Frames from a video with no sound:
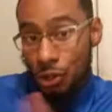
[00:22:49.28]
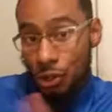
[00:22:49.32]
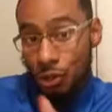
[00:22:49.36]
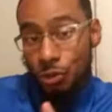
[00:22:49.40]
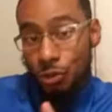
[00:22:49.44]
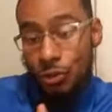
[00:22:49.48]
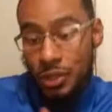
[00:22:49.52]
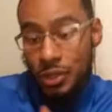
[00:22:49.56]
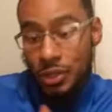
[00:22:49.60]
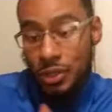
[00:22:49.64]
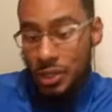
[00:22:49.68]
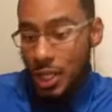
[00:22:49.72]
you
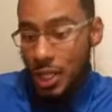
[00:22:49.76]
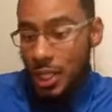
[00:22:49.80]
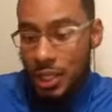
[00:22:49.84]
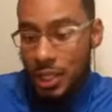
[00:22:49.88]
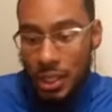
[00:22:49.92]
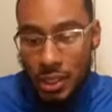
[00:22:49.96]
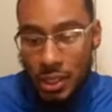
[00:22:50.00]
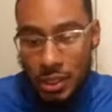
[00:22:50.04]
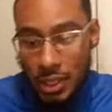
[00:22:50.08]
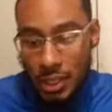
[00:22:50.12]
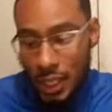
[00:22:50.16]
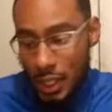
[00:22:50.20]
and
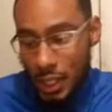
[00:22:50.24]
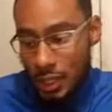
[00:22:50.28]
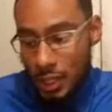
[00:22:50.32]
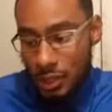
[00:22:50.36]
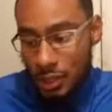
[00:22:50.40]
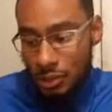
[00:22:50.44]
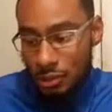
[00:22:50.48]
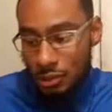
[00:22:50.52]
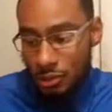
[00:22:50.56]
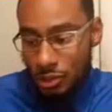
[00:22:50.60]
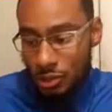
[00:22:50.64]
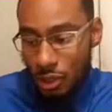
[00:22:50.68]
Chakis, like
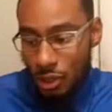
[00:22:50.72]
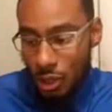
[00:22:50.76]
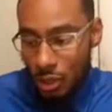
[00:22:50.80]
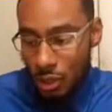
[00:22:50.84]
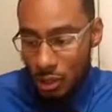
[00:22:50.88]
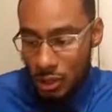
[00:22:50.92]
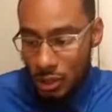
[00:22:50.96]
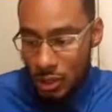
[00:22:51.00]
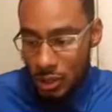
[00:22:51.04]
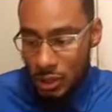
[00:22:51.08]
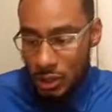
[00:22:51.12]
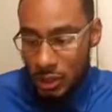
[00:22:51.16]

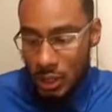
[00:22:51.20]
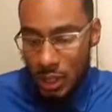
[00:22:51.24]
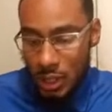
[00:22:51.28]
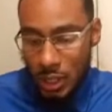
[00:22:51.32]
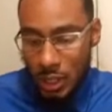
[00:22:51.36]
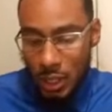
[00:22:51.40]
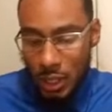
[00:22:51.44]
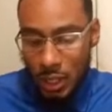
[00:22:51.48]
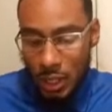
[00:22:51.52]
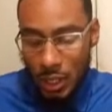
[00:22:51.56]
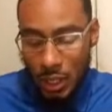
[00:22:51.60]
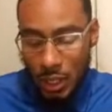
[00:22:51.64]
y'all's
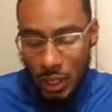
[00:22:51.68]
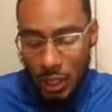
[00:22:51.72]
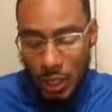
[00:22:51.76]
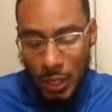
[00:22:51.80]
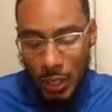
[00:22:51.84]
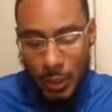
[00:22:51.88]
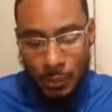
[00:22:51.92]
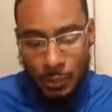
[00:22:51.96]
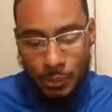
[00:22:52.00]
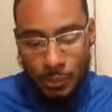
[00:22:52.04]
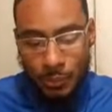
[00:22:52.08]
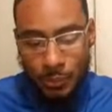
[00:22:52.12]

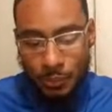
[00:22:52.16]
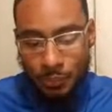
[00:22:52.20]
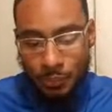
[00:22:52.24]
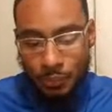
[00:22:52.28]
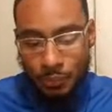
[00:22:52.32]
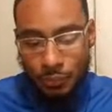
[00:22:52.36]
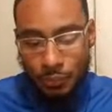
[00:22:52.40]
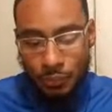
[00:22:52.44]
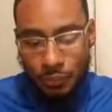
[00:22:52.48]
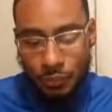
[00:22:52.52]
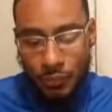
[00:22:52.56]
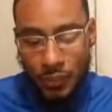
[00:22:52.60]

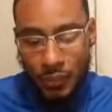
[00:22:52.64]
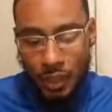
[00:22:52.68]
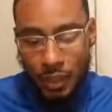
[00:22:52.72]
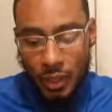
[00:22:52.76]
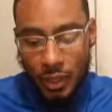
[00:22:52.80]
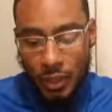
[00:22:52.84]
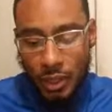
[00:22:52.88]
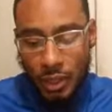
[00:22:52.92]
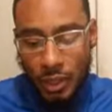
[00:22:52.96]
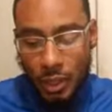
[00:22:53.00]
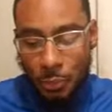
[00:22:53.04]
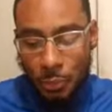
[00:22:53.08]

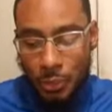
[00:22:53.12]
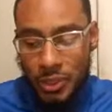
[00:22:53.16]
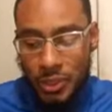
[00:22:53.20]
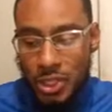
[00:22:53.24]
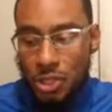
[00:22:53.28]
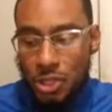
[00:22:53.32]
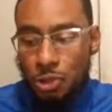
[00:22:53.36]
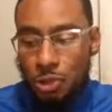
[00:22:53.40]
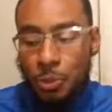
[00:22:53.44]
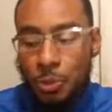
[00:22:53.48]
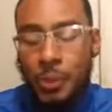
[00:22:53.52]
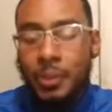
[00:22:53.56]
the
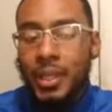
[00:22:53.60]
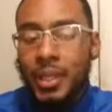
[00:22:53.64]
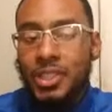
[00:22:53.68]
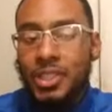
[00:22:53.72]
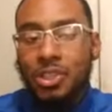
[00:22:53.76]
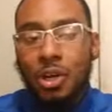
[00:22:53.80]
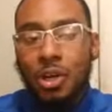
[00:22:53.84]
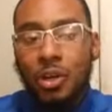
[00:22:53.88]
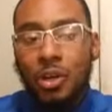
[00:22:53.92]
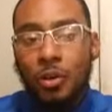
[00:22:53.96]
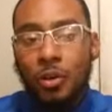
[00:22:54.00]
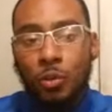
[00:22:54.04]
potential people that
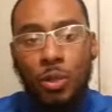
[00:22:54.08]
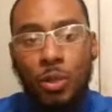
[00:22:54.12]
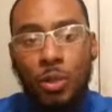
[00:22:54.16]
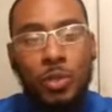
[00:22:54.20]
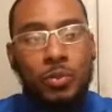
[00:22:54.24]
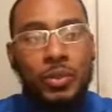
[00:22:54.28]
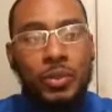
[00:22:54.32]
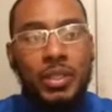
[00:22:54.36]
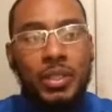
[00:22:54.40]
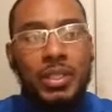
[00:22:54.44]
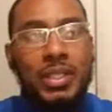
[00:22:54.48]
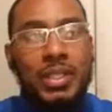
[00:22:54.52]
y'all can work
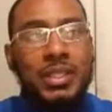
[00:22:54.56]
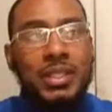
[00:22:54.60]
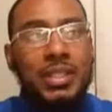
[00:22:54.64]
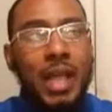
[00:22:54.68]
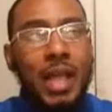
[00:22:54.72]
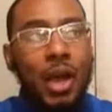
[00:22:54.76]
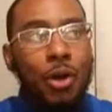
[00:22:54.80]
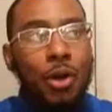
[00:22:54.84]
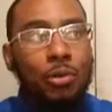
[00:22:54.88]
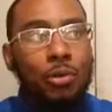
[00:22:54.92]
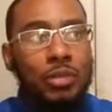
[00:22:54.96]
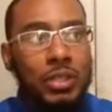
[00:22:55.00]
with. It's
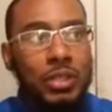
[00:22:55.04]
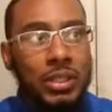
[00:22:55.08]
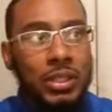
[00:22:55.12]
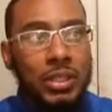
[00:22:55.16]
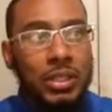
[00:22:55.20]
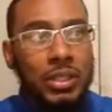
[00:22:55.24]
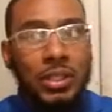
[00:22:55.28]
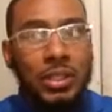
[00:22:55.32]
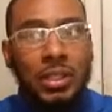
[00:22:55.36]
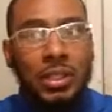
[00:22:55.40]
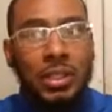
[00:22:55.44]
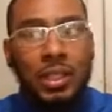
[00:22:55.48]
not only
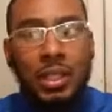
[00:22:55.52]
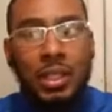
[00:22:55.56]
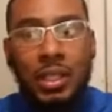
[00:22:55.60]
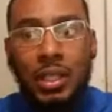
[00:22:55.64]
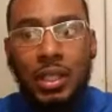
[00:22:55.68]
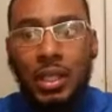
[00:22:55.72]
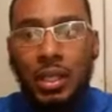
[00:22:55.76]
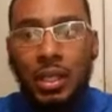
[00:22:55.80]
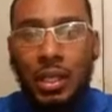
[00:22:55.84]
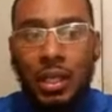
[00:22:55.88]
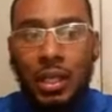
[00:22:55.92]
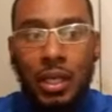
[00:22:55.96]

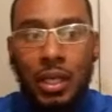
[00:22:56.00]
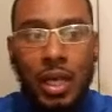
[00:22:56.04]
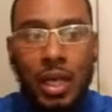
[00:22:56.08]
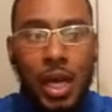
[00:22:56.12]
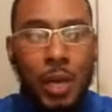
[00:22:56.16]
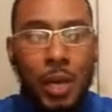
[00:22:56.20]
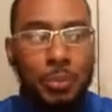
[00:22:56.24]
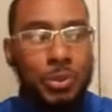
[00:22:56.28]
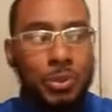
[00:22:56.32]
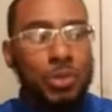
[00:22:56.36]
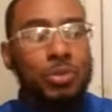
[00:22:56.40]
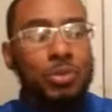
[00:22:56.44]

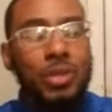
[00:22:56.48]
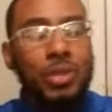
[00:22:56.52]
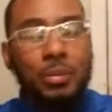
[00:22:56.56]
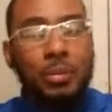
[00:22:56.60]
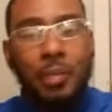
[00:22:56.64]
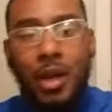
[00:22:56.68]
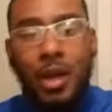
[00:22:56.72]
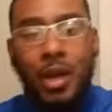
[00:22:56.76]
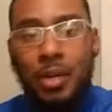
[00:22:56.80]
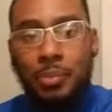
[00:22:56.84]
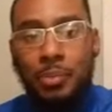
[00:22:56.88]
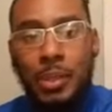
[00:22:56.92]
up to the
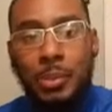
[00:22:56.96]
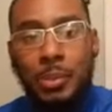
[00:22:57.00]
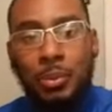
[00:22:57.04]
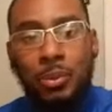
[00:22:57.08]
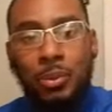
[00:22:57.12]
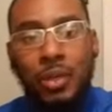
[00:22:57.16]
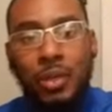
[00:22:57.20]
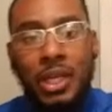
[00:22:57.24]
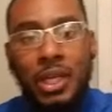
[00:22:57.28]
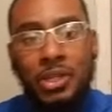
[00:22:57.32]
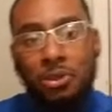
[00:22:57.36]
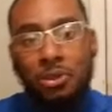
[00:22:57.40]
amount of
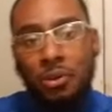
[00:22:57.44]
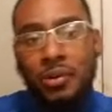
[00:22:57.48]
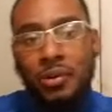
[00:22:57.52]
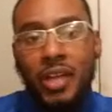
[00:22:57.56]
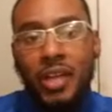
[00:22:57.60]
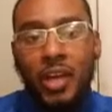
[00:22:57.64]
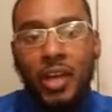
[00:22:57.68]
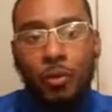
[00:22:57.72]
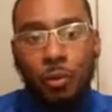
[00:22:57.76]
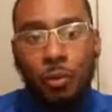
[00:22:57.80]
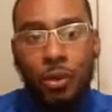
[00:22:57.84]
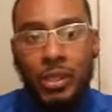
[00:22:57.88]
people in your
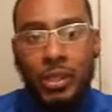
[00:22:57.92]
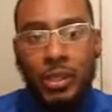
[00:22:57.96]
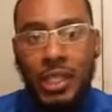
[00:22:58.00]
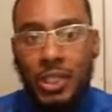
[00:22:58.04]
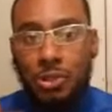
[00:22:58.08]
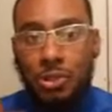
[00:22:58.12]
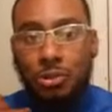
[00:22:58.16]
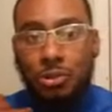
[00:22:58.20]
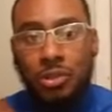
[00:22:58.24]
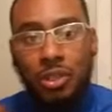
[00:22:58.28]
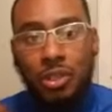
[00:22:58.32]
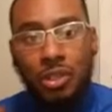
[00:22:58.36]
network
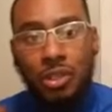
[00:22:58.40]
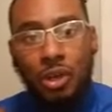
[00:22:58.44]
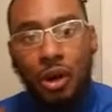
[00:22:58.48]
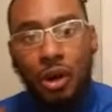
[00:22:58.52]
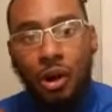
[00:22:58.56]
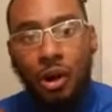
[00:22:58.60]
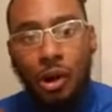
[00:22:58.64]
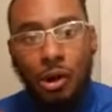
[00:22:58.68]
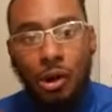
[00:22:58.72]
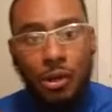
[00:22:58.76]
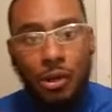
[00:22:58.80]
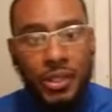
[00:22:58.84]
that you could
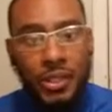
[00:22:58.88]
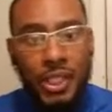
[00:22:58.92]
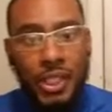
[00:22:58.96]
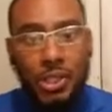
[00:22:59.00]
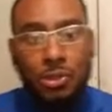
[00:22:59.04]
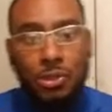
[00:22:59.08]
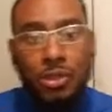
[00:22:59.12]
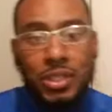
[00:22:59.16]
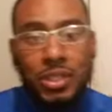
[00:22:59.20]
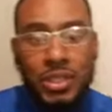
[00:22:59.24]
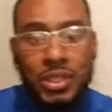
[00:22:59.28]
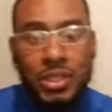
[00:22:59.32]
call or that you
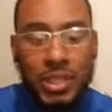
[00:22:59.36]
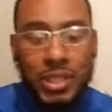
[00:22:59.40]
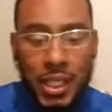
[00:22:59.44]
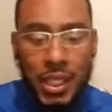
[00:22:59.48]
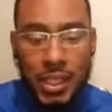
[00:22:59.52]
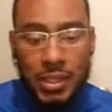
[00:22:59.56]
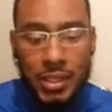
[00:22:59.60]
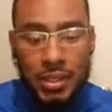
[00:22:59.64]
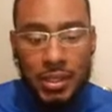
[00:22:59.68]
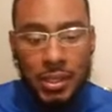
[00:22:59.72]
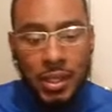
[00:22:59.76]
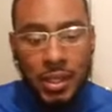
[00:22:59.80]
could
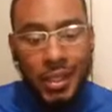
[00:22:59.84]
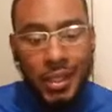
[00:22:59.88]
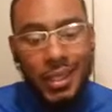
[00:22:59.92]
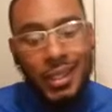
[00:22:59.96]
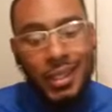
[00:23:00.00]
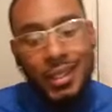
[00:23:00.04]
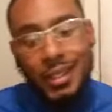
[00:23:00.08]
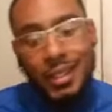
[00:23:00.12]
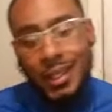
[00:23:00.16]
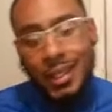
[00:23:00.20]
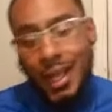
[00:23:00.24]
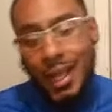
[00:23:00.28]
text.
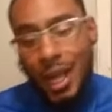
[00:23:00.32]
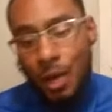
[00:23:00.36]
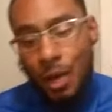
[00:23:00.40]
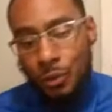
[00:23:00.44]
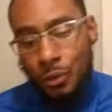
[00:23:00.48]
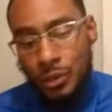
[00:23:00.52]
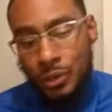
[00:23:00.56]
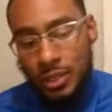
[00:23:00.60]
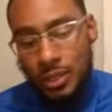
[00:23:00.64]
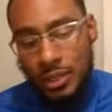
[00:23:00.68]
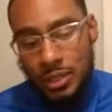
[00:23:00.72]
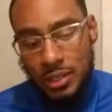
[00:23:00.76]
Now
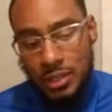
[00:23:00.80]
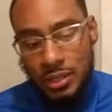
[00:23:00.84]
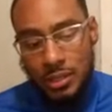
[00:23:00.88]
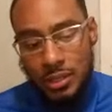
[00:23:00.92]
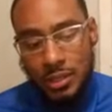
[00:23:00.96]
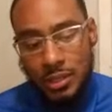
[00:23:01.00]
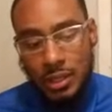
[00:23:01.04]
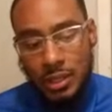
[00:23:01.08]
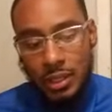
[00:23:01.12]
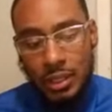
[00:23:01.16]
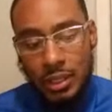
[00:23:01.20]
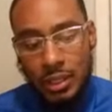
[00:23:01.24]
it's
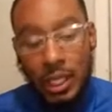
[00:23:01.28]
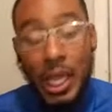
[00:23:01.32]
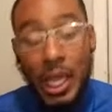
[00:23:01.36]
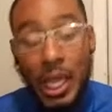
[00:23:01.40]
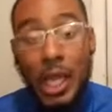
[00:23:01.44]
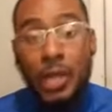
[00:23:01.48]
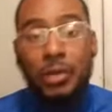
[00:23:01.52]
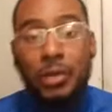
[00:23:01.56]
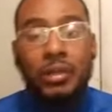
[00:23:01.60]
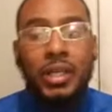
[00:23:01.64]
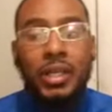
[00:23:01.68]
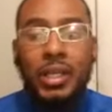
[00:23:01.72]
the
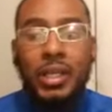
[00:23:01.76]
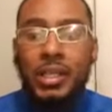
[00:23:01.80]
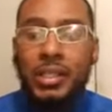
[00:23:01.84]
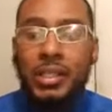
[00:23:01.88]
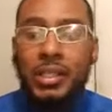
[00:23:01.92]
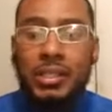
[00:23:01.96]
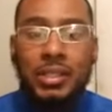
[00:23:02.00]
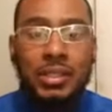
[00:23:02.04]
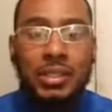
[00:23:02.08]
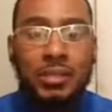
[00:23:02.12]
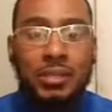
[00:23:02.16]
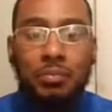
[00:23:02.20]
internet
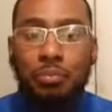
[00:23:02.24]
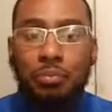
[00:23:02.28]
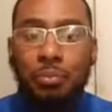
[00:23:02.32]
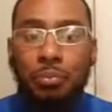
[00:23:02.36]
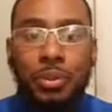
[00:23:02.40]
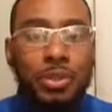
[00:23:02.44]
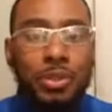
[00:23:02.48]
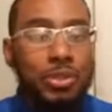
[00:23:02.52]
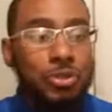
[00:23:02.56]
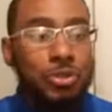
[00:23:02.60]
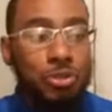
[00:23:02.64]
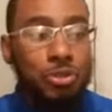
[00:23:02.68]
has
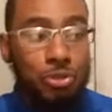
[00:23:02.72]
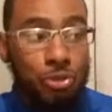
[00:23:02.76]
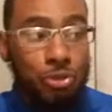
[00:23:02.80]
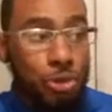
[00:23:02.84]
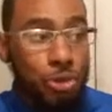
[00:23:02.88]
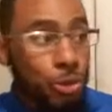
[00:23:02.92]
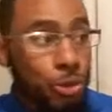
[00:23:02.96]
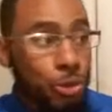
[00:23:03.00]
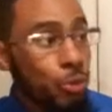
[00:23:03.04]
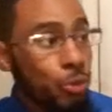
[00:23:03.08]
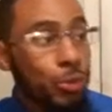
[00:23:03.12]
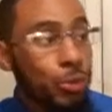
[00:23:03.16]
put
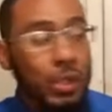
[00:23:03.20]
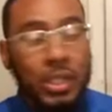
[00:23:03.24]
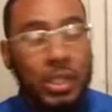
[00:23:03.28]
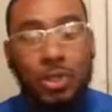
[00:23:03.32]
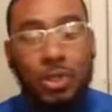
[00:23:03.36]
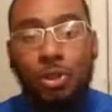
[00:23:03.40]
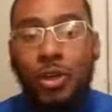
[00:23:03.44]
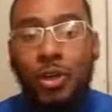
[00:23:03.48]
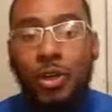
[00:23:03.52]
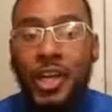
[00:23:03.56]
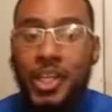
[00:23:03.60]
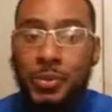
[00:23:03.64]
you and
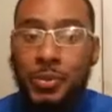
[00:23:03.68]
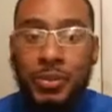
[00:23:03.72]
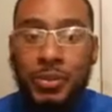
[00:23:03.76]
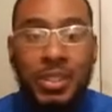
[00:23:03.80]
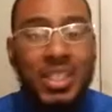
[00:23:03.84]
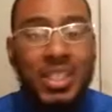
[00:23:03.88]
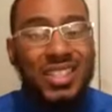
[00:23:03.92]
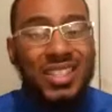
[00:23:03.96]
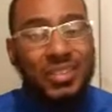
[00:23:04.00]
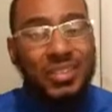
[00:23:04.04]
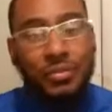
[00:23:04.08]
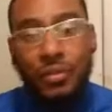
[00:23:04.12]
your
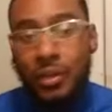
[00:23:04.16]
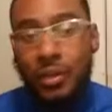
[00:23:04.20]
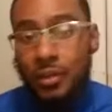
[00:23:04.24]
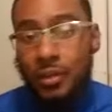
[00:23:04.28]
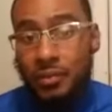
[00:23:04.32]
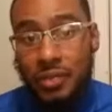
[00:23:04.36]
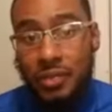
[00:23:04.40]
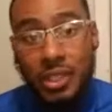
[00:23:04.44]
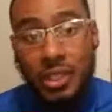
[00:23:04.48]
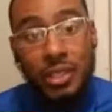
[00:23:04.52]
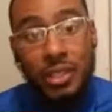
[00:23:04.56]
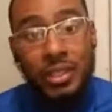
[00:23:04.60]
expertise in front of
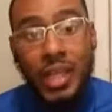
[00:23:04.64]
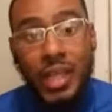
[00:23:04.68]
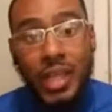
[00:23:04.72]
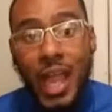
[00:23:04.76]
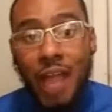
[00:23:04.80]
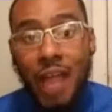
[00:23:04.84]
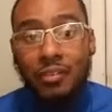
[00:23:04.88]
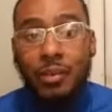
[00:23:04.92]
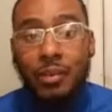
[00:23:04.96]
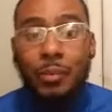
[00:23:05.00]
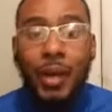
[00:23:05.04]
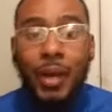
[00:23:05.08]
nearly
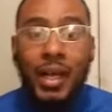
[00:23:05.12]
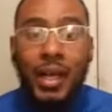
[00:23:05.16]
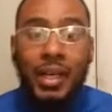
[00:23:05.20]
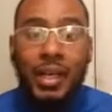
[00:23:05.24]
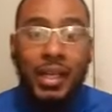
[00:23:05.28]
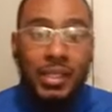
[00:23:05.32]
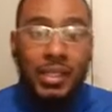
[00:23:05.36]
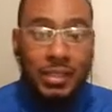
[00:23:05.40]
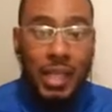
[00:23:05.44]
everybody that's